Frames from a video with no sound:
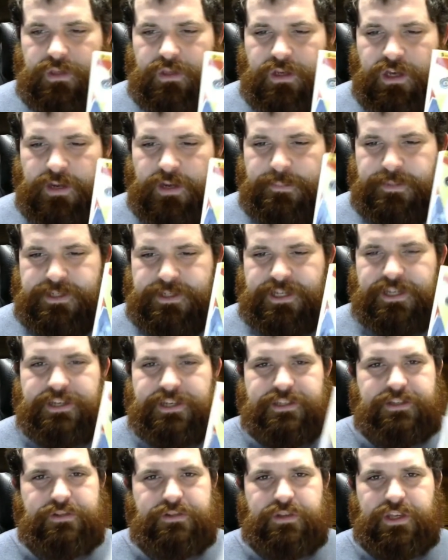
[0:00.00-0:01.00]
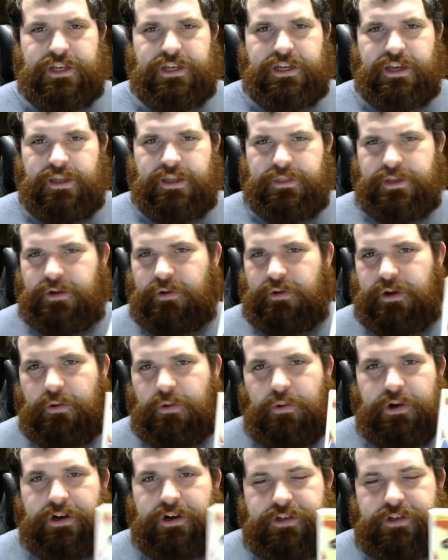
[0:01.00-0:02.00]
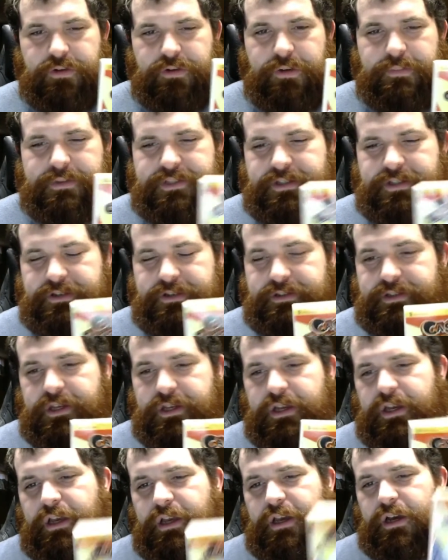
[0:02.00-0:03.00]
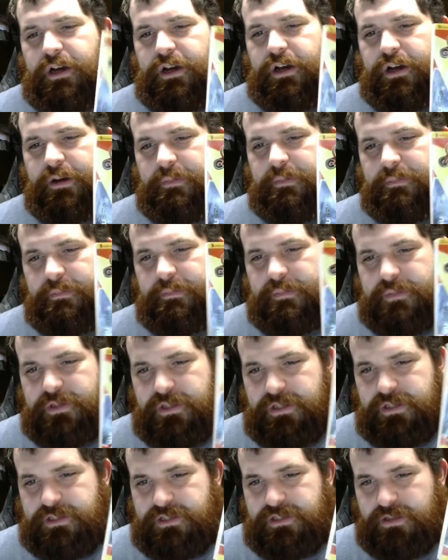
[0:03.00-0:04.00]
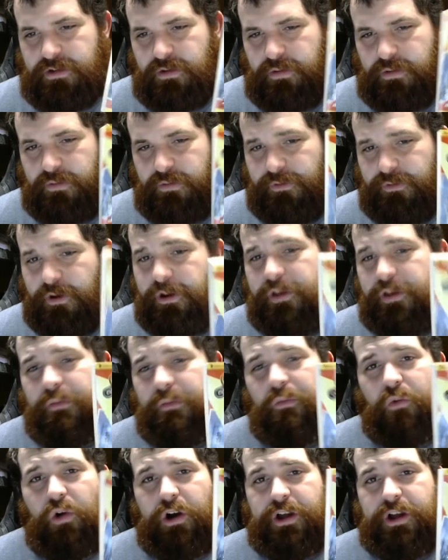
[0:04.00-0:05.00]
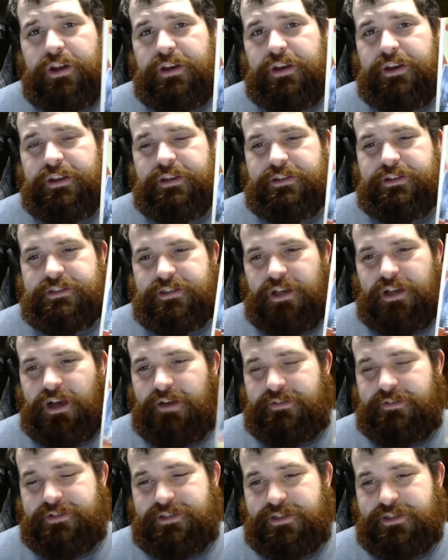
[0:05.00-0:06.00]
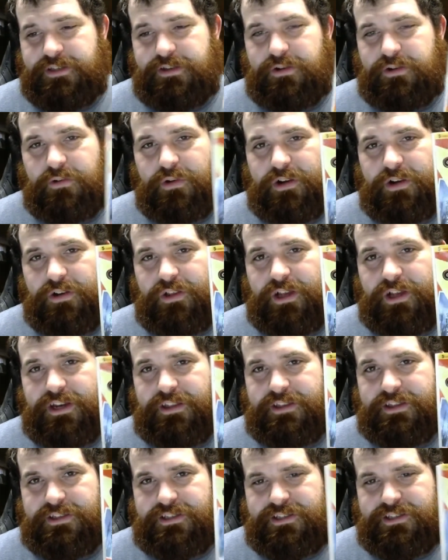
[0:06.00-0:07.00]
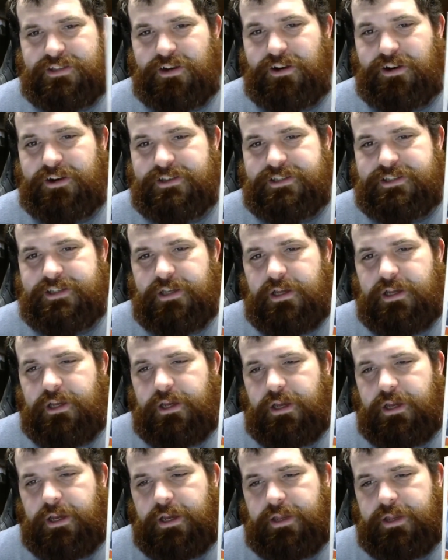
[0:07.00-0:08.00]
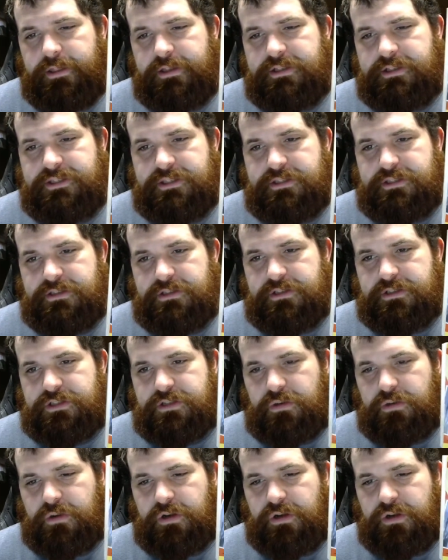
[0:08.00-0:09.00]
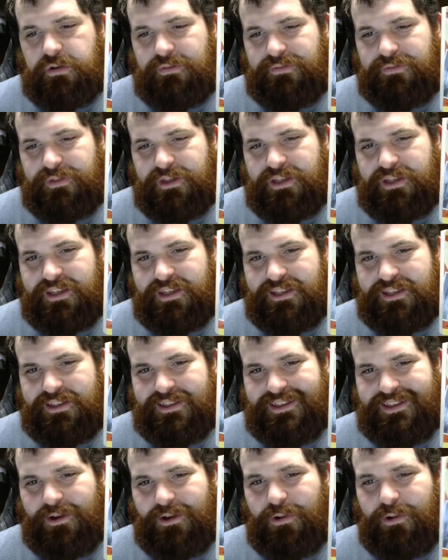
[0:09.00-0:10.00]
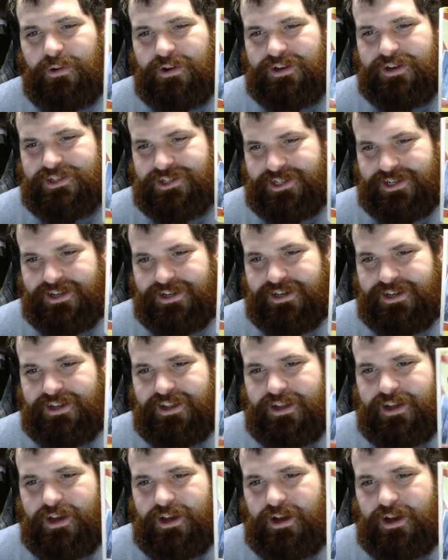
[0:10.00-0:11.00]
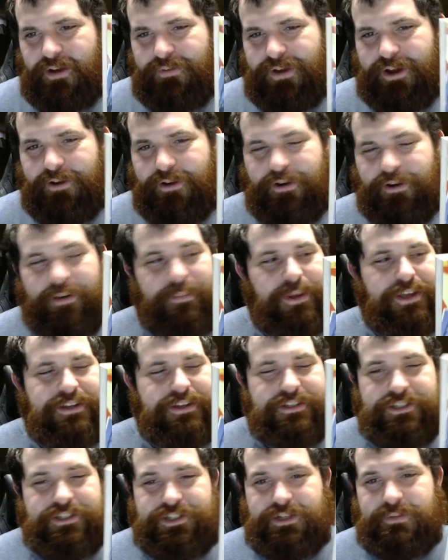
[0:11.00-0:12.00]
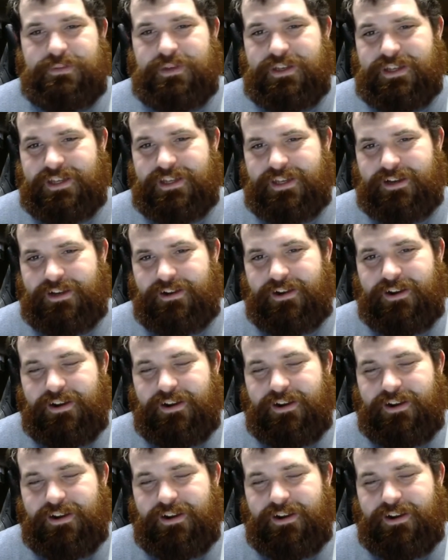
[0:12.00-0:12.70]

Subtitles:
pertaining to like I think like one or two episodes. And so volume one is obviously where a lot of this starts, and this is sort of the origin of how our man Jimmy here